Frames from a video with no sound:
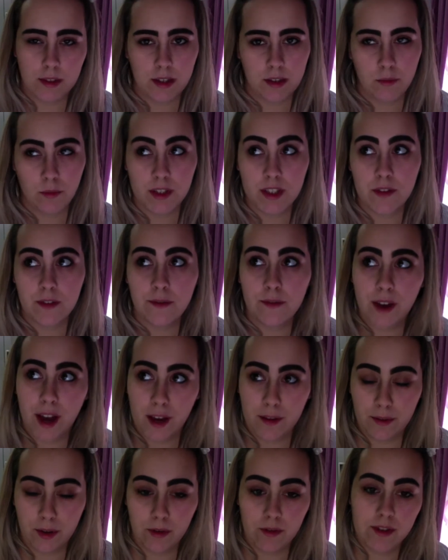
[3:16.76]
It was
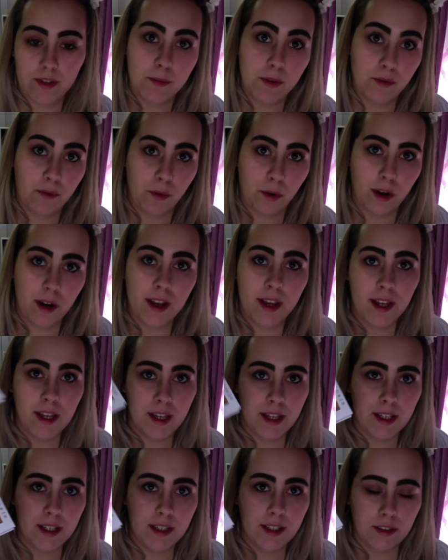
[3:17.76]
€5 before,
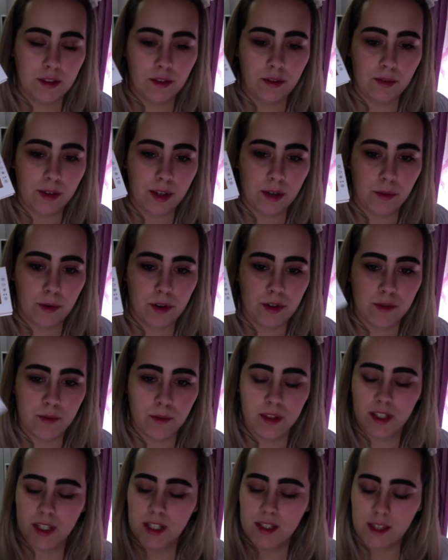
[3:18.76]
€3
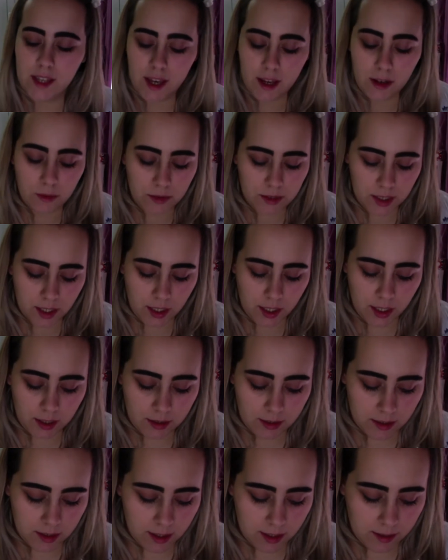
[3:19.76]
with a discount,
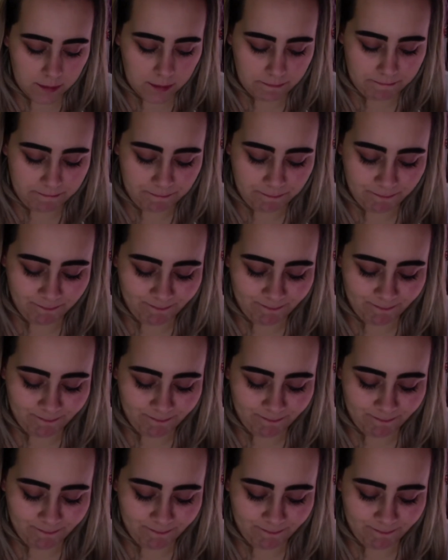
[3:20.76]
and